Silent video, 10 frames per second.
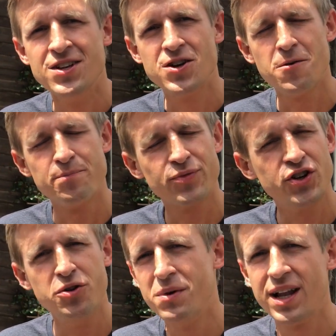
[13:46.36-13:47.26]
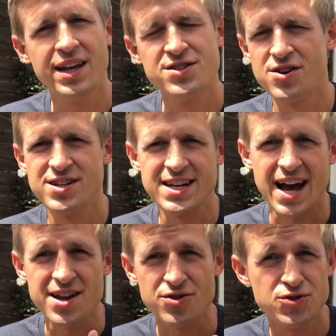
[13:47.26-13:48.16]
So humility is not
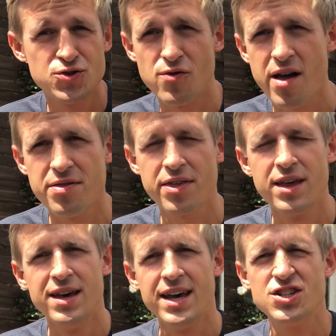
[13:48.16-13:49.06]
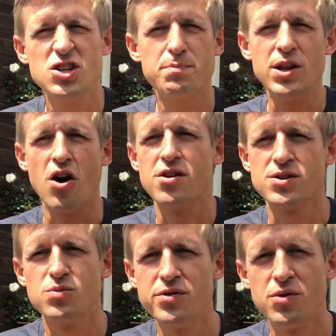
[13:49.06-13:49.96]
denying your strength. It's just being
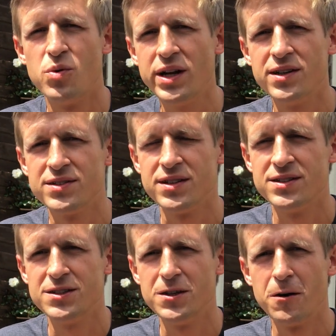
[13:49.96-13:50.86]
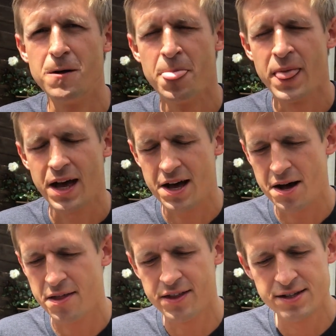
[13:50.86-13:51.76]
honest with your weaknesses. You know,
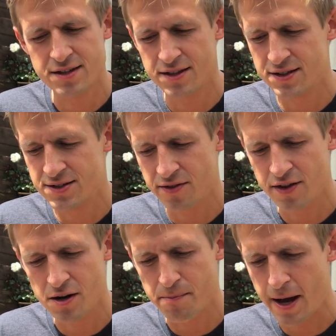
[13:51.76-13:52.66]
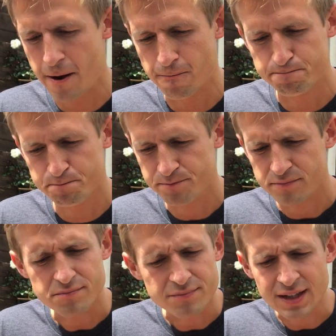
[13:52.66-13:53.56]
there's something about
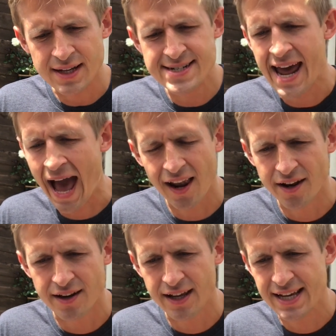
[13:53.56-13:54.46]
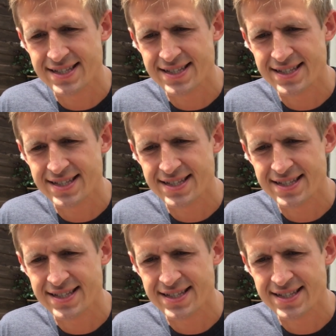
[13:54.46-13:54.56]
talent.